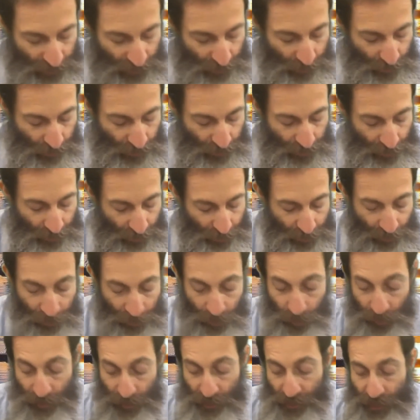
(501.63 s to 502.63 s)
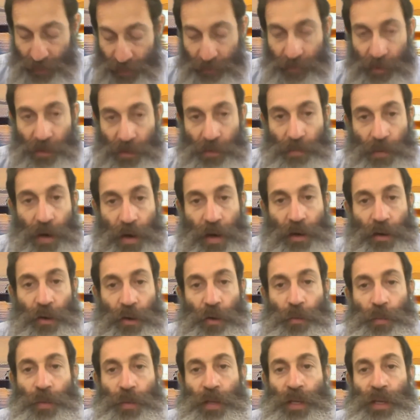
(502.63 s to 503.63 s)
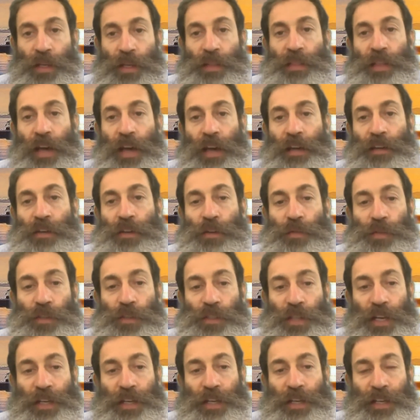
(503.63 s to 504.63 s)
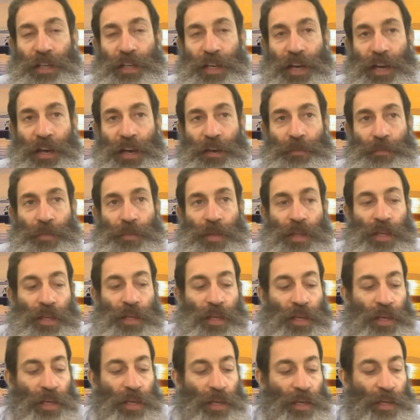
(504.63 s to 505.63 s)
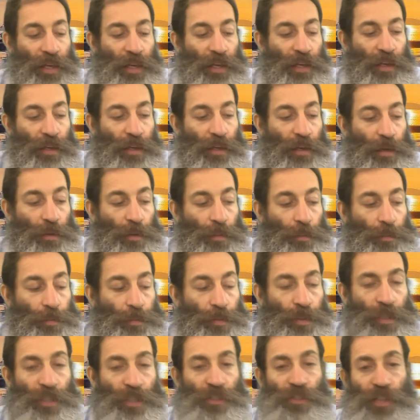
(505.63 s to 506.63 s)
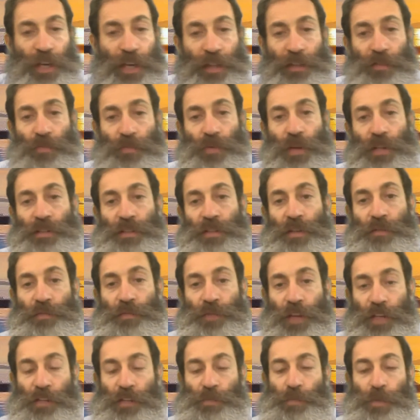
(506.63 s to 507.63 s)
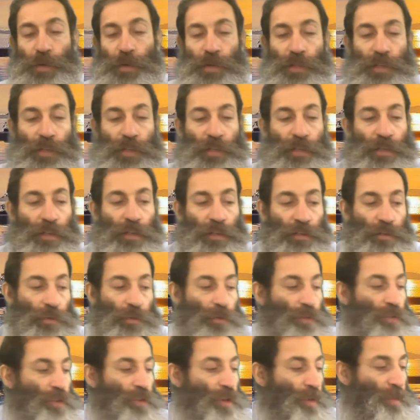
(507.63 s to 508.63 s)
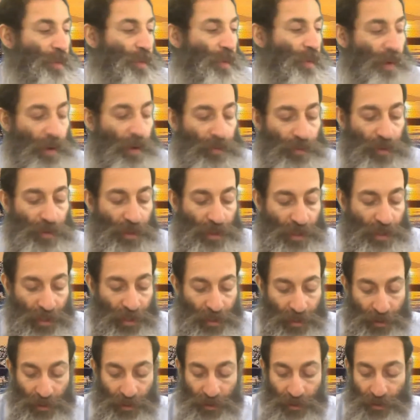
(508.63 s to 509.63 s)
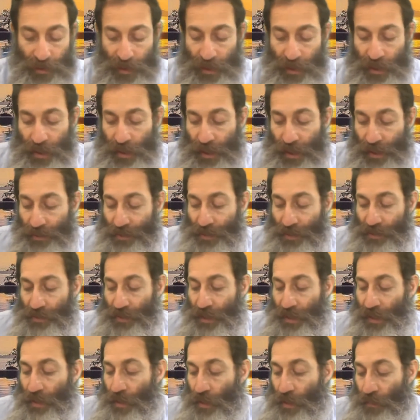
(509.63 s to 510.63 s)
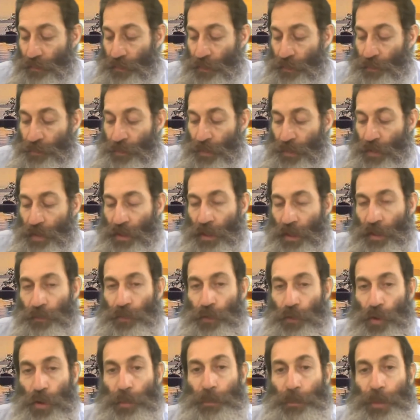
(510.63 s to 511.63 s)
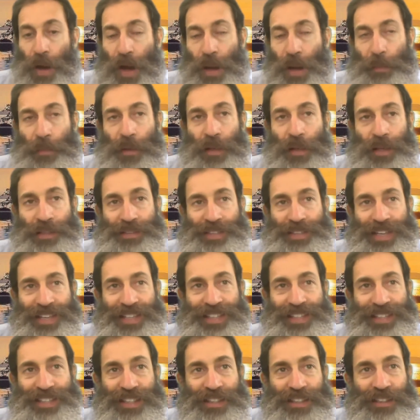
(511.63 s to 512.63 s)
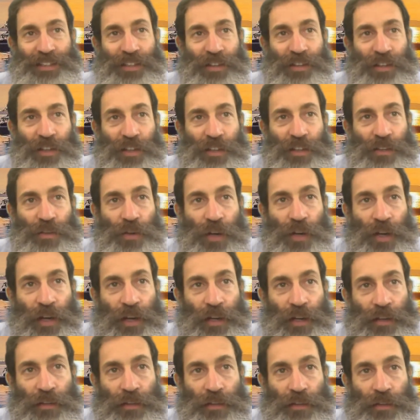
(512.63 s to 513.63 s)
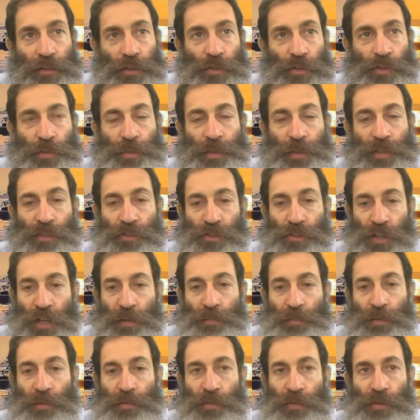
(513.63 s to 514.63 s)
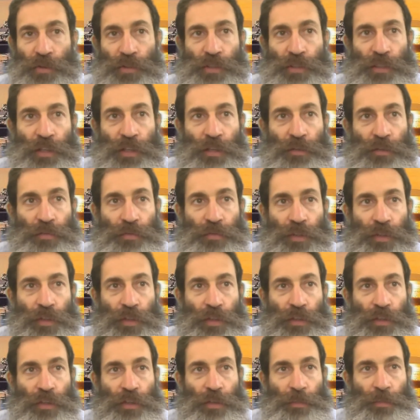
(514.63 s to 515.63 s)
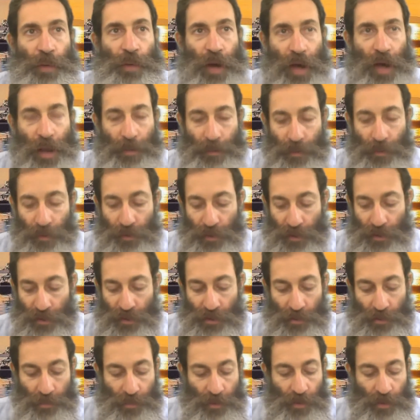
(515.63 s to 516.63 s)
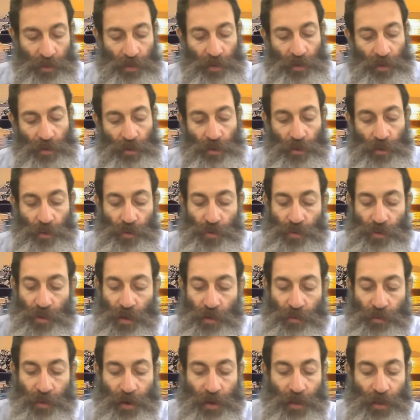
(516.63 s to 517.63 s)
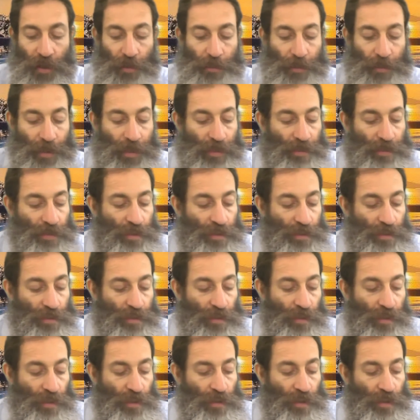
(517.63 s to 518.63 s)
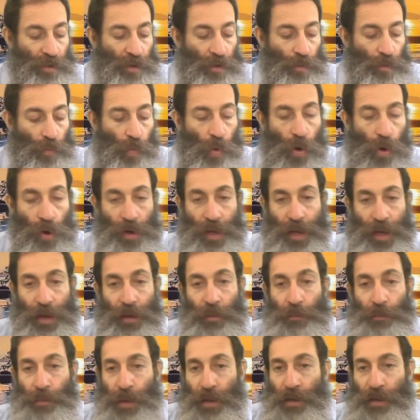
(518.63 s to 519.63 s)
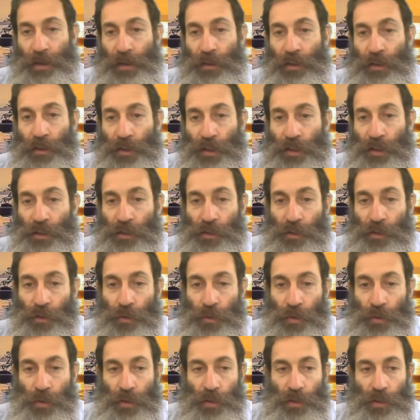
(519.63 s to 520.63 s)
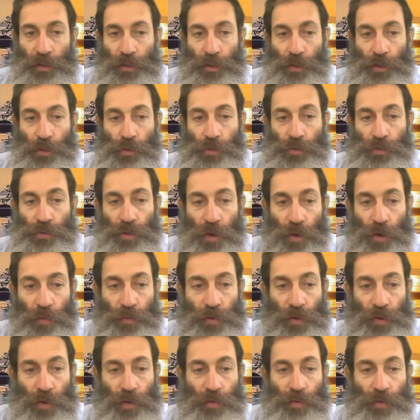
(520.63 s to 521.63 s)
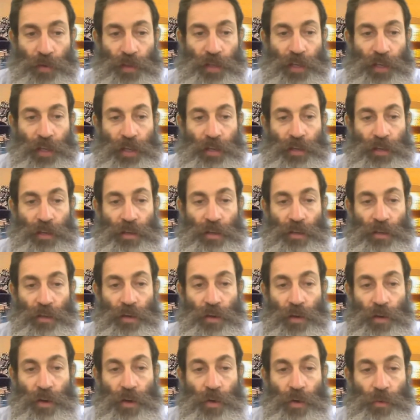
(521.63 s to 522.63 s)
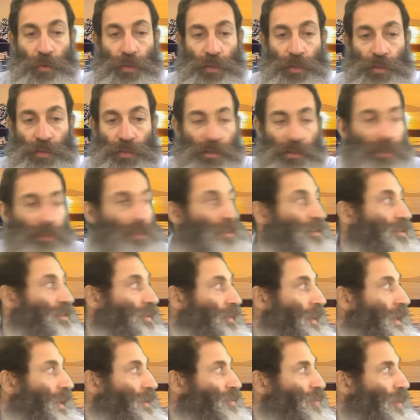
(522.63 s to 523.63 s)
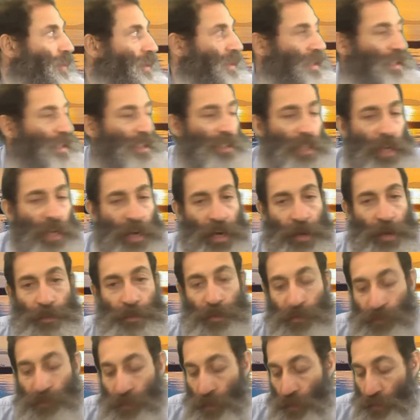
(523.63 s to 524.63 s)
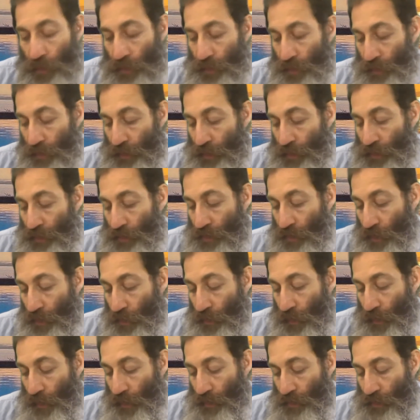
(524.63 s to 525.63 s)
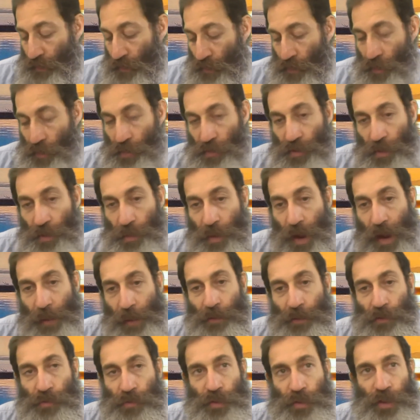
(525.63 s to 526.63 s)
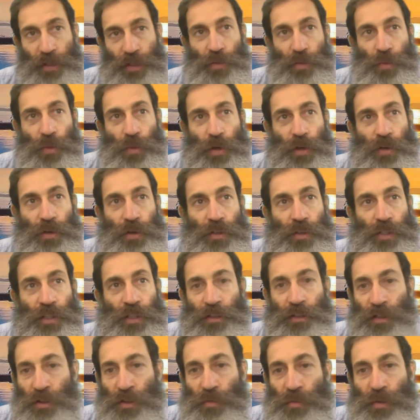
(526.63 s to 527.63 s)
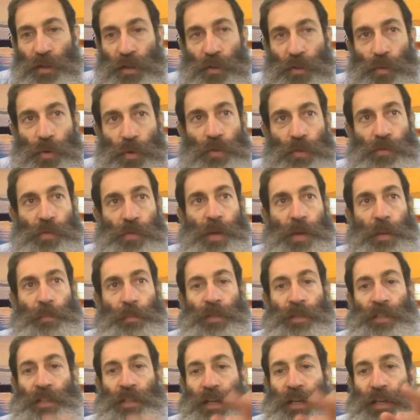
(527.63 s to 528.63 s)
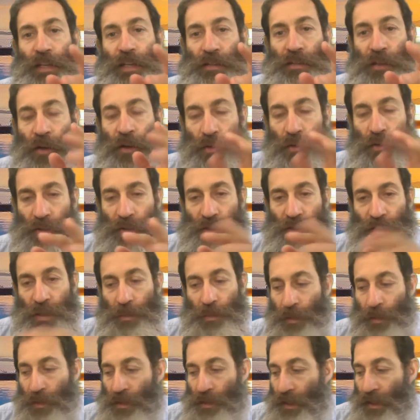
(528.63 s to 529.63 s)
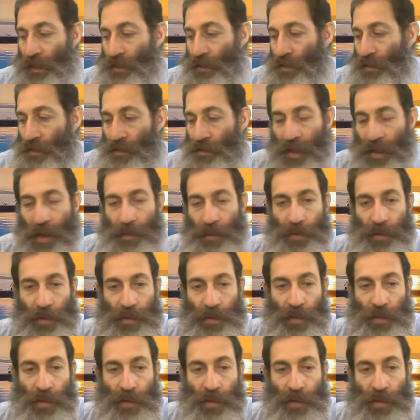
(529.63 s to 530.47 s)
We'll get up to 27 tomorrow. Thank you for checking it out. And uh, please share this with us on Facebook and, and YouTube or wherever you can. And as I say often, if your Bible has any dust on it in your house, you should be ashamed of yourself. Your Bible needs to be used on a regular basis, uh, worn out better than looking new, used over and over again, always. So that's what needs to happen, folks. So, uh, so use your Bibles, read your Word, continue reading your Word. Remember, today is the holy set apart day; it's the Sabbath.